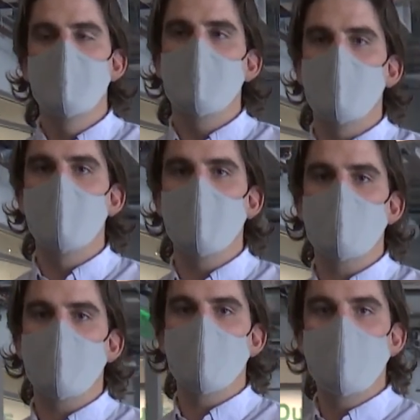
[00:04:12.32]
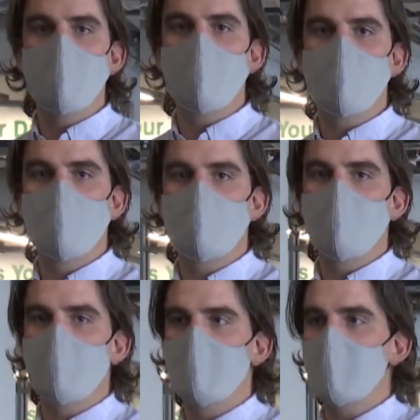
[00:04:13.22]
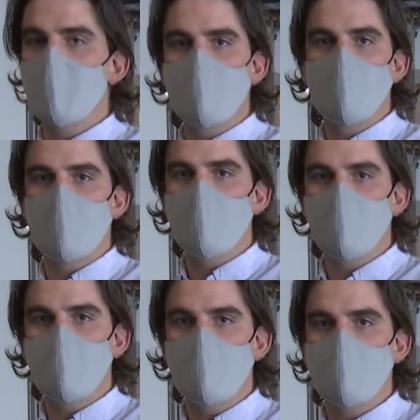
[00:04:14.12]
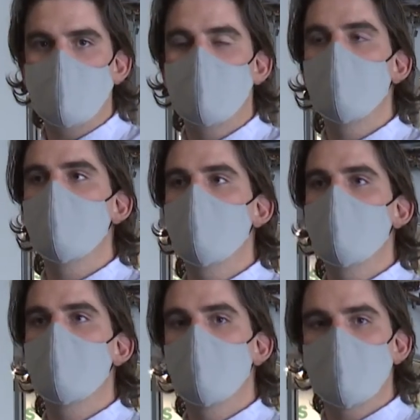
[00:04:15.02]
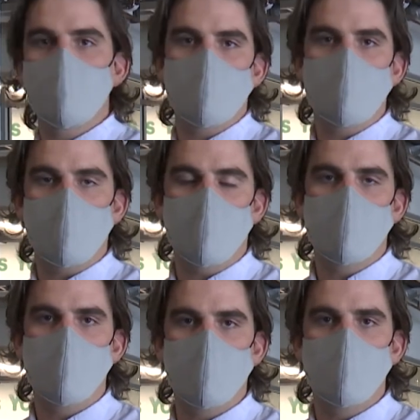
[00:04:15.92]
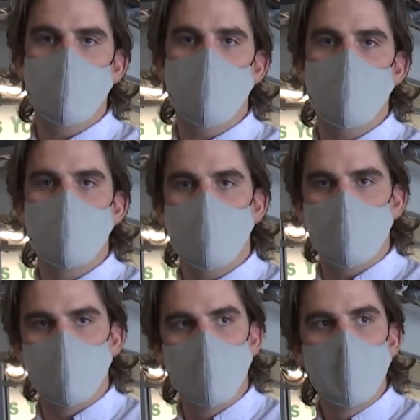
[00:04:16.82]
And we also have many different game design companies who currently call Lassonde Studios home.